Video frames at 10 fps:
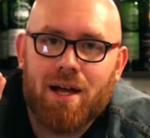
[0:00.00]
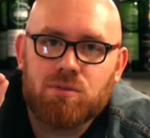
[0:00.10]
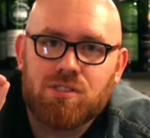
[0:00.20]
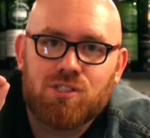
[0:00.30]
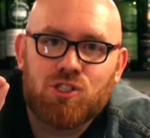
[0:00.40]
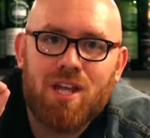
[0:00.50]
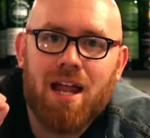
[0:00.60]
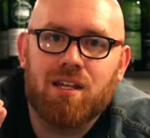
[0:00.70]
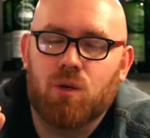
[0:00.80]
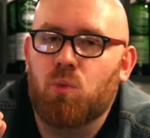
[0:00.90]

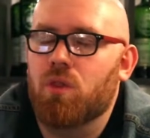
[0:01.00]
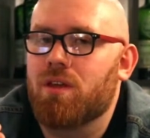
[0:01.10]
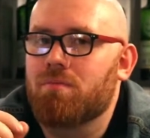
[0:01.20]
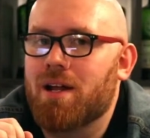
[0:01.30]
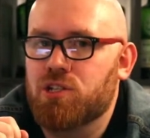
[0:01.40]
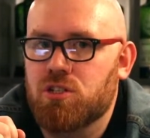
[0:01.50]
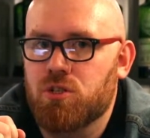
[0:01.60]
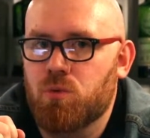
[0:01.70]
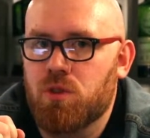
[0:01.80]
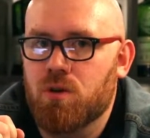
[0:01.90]
outstanding what they've managed to
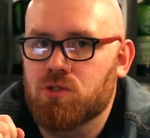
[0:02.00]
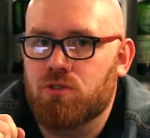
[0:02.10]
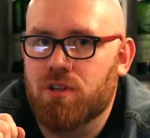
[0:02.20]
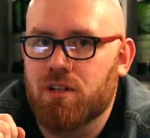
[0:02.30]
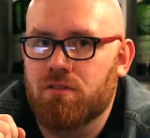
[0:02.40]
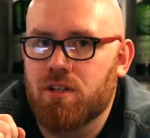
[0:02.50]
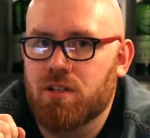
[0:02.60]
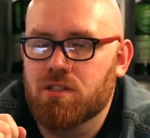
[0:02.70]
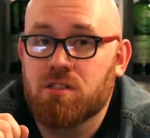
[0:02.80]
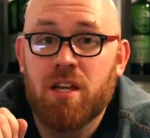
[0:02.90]
do with those 3
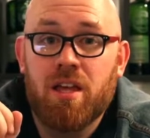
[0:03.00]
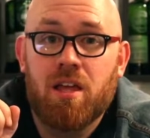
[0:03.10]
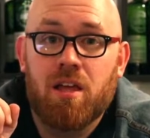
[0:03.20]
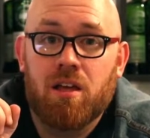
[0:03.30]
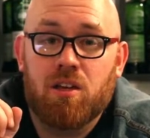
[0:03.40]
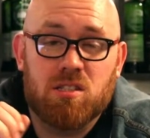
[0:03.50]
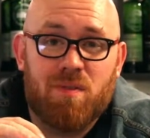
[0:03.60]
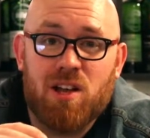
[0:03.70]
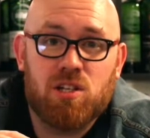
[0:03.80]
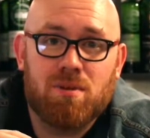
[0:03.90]
ingredients. Because they've
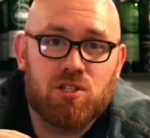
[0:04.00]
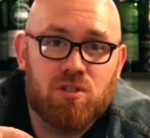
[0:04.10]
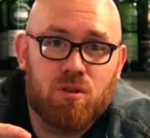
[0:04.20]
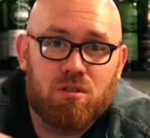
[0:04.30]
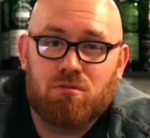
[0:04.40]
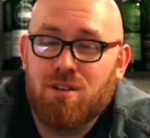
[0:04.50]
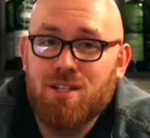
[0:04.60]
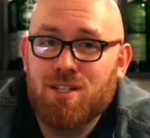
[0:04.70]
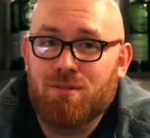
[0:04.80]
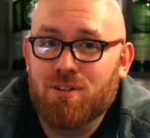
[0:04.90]
actually managed to do 3
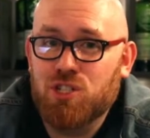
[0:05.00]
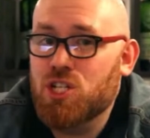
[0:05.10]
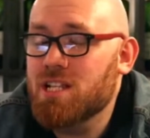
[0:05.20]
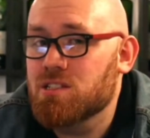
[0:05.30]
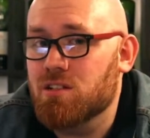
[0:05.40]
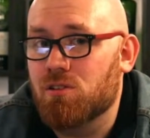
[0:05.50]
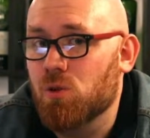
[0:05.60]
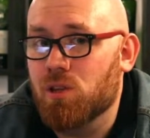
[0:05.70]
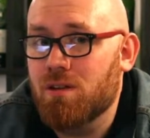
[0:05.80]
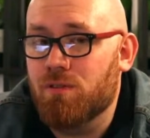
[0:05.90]
different gins that are
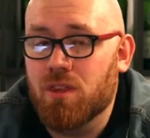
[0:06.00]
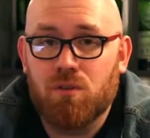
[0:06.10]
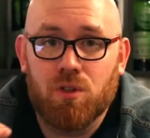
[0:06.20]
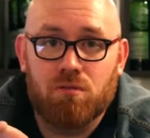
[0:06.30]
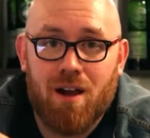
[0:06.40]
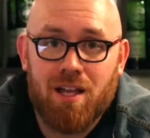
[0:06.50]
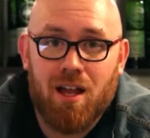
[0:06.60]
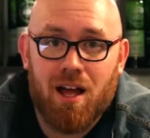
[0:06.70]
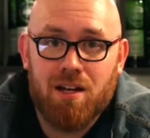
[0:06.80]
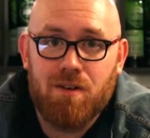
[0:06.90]
all different. They've got the
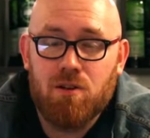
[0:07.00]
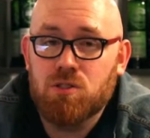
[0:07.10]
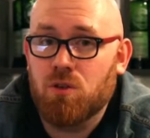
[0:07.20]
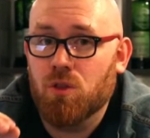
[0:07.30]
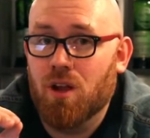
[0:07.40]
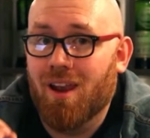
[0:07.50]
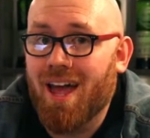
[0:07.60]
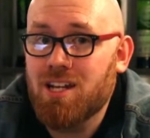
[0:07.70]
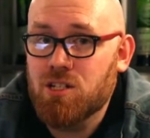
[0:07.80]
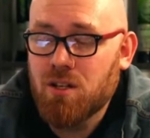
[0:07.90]
regular Height of Arrows, they've got the
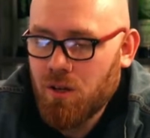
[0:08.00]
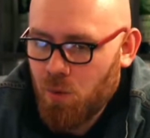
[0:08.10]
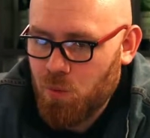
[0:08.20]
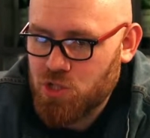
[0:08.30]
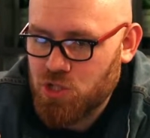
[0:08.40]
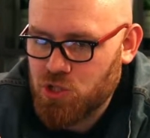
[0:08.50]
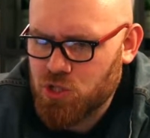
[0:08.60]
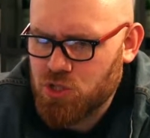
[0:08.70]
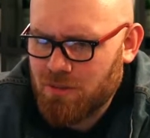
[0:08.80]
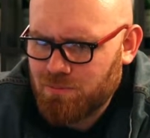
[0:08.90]
light, which is
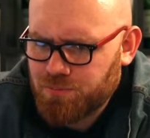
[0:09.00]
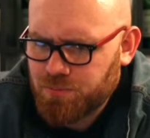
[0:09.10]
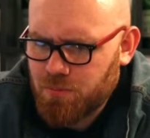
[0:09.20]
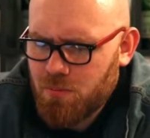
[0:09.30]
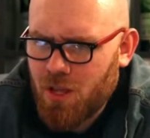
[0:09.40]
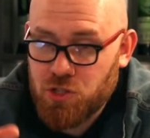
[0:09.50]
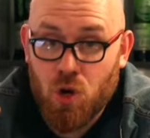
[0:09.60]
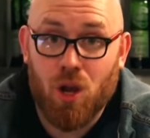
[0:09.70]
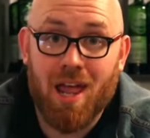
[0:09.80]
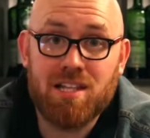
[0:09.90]
just, it's
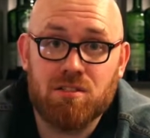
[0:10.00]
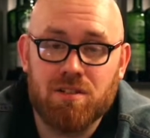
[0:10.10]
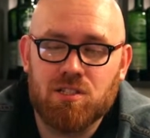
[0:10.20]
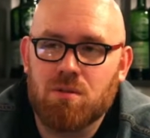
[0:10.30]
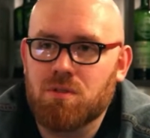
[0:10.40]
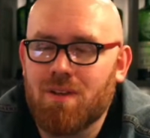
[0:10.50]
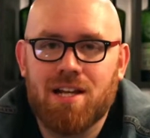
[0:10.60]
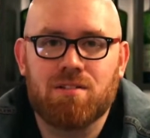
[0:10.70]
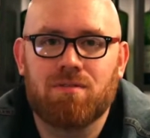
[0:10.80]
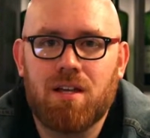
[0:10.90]
not lighter in terms of
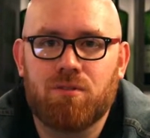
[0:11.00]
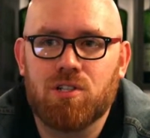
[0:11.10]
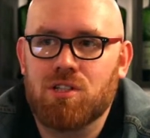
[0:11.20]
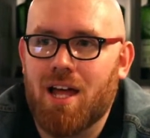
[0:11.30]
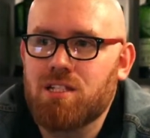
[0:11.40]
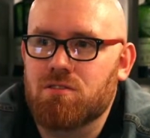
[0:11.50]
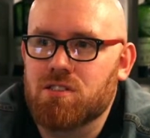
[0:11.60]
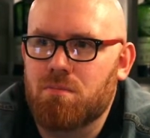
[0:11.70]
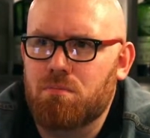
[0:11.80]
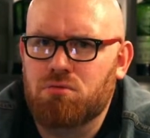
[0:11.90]
lighter flavour, it's lighter as
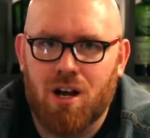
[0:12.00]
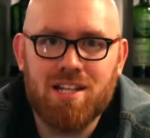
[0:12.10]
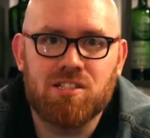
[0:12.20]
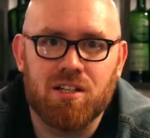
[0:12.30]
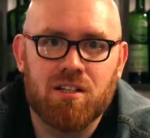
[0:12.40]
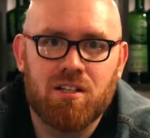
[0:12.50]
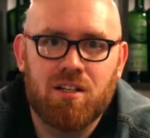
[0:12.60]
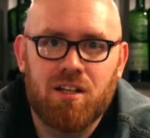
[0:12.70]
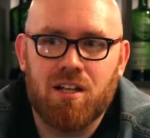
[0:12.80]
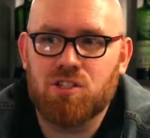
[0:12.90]
in brighter.
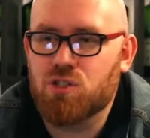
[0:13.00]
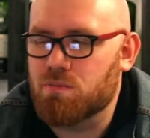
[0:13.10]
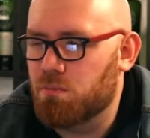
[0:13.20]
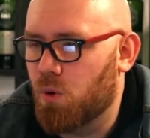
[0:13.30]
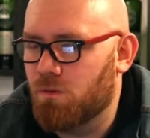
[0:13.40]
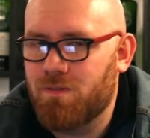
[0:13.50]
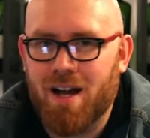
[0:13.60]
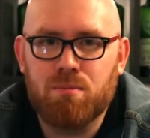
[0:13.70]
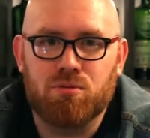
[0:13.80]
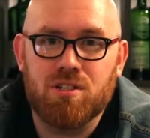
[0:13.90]
It's just more
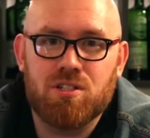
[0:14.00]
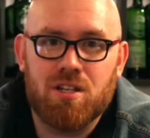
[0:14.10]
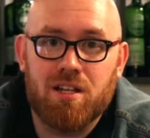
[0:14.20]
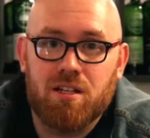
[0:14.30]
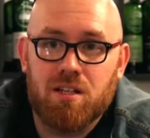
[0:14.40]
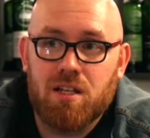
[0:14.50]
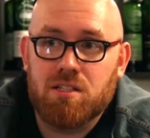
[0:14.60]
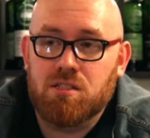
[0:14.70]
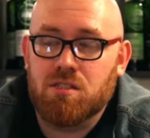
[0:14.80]
vibrant, and it